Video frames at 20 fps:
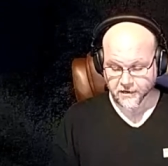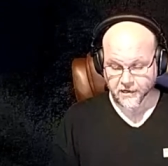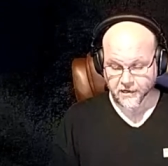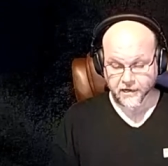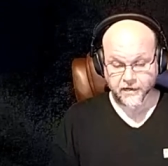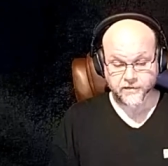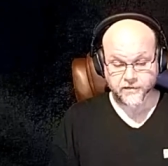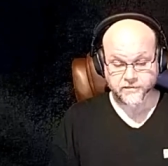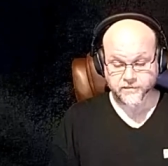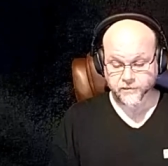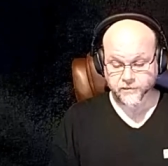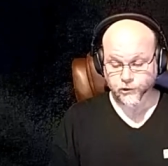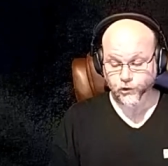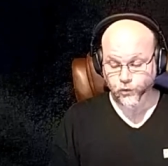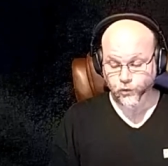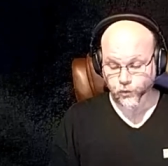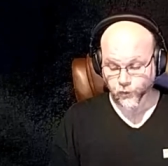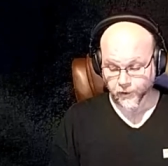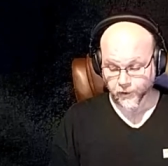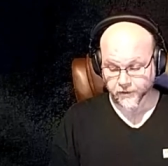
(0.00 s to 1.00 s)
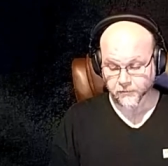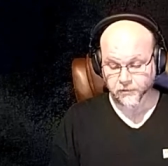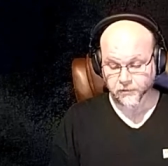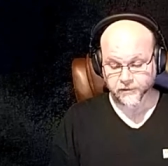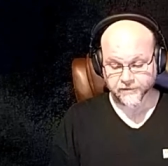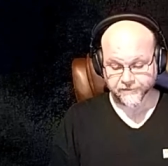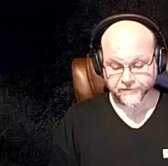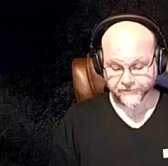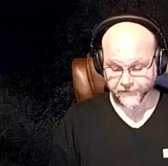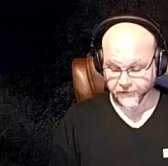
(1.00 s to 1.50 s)
an
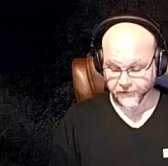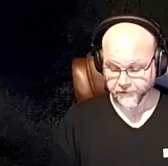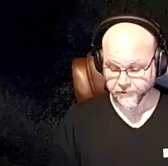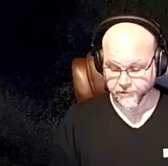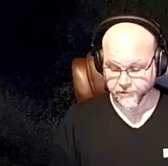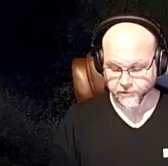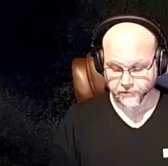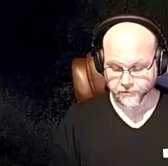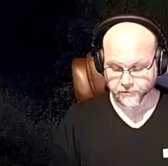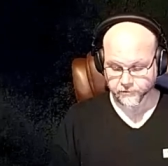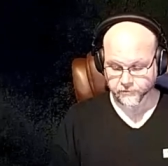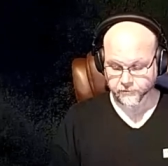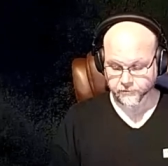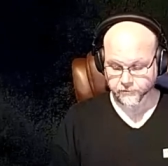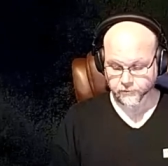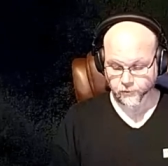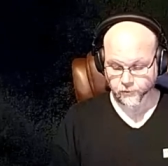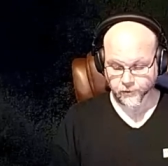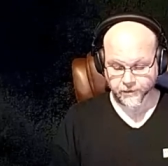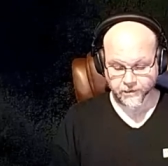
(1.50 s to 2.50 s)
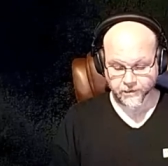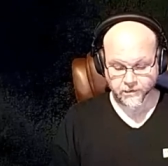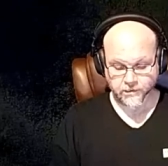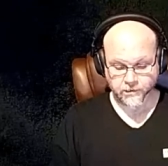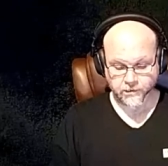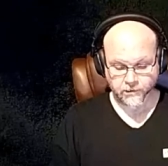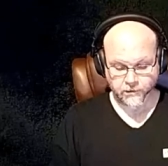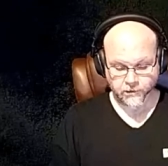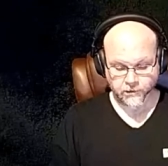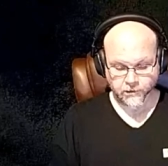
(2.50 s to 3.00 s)
incredibly fun
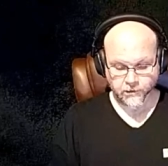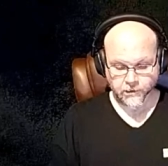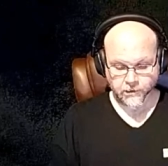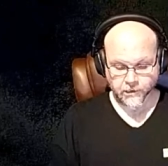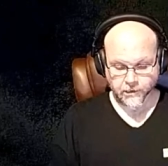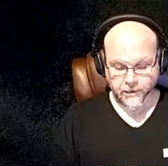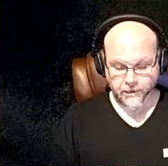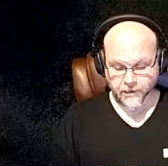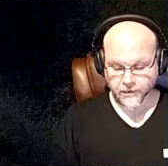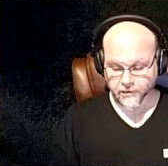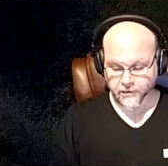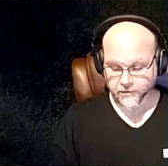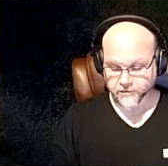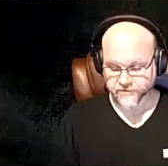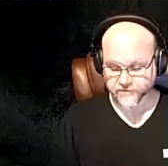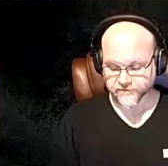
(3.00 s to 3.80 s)
read. It is